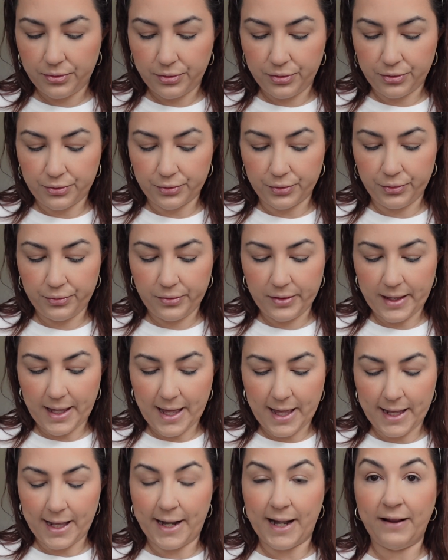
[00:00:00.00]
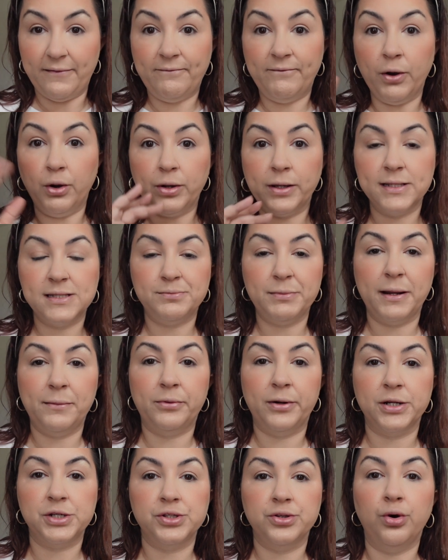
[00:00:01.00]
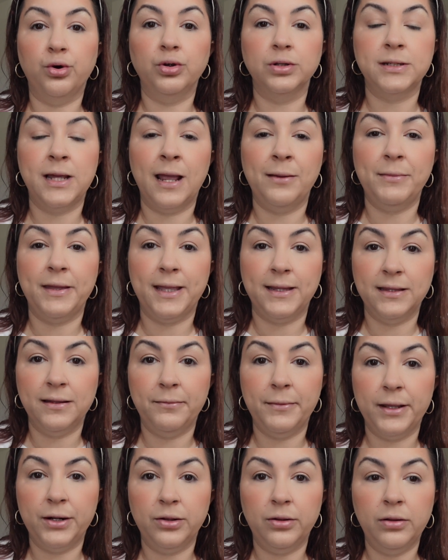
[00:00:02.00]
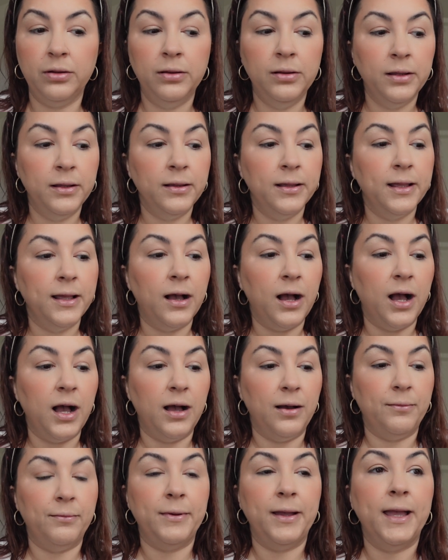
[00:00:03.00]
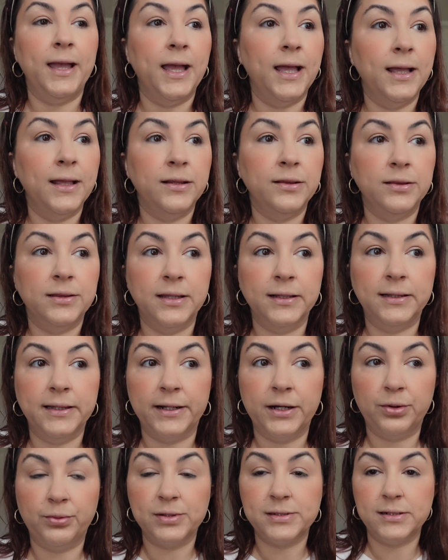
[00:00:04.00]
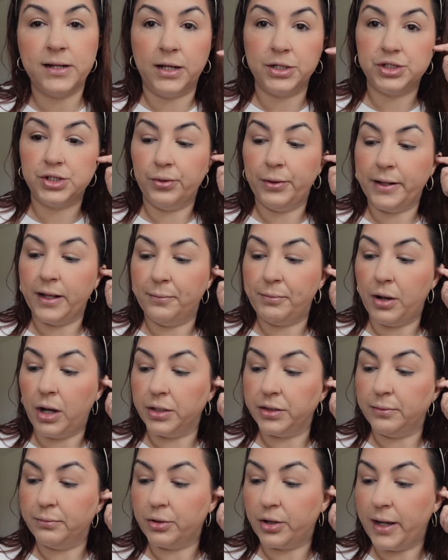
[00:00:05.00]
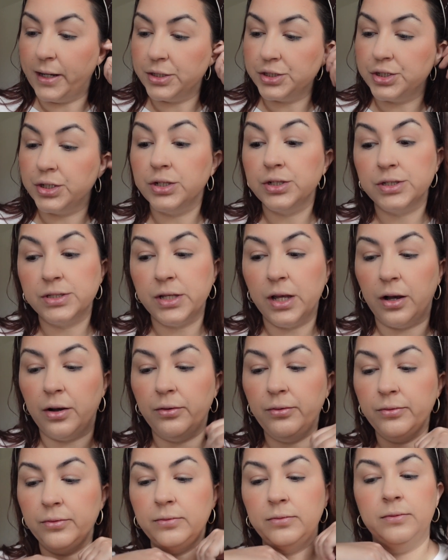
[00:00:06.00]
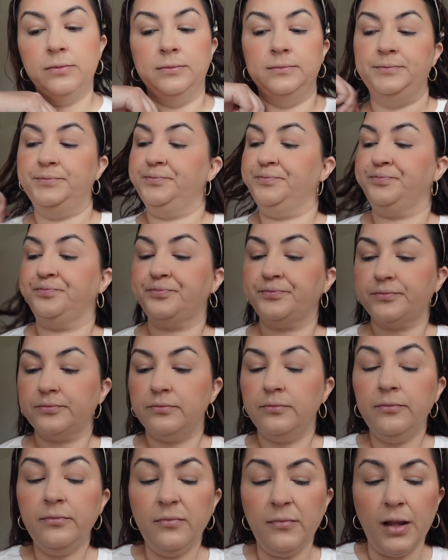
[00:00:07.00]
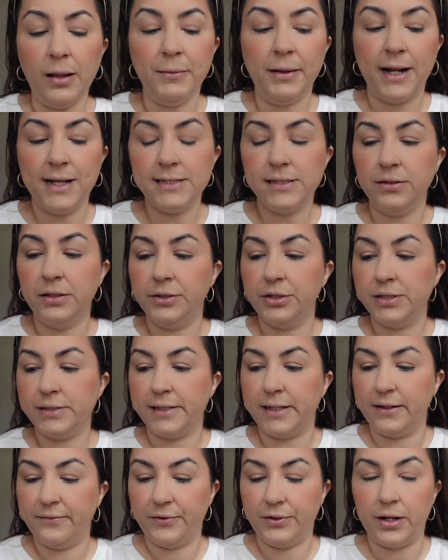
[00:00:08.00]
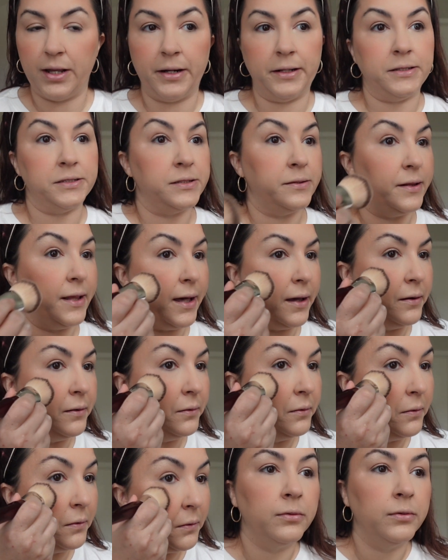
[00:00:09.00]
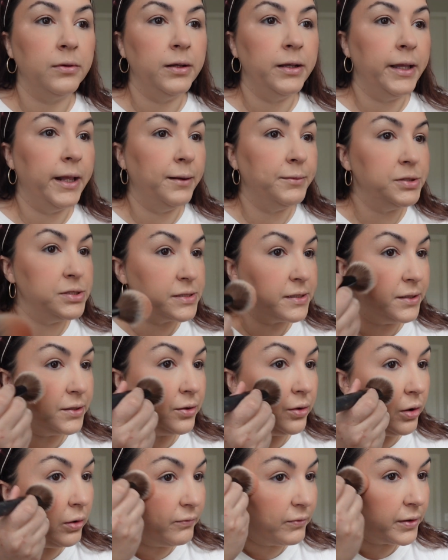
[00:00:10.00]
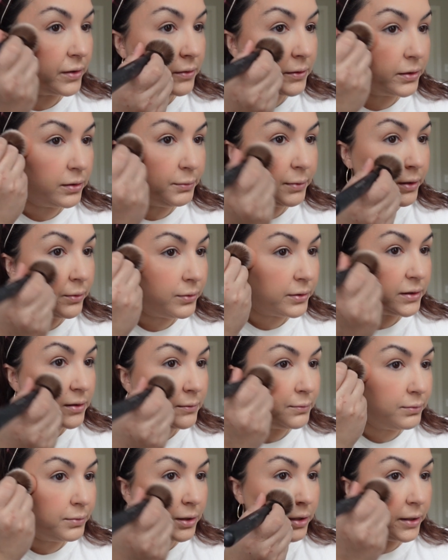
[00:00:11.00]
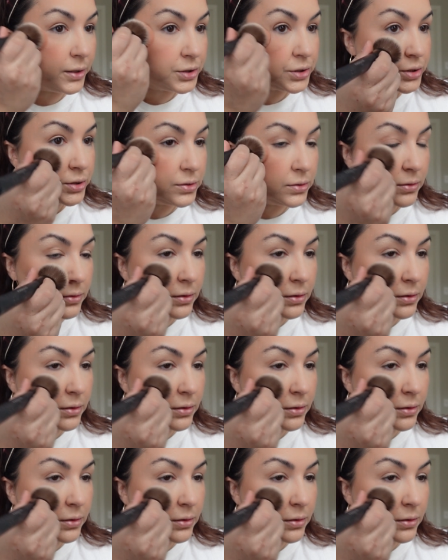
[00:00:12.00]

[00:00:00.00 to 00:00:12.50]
through that, and I focused my brush the whole time in the middle, the glitter was not showing up on the brush. So, but I still understand if you're not into that. And I'm just gonna go over it a little bit with the brush,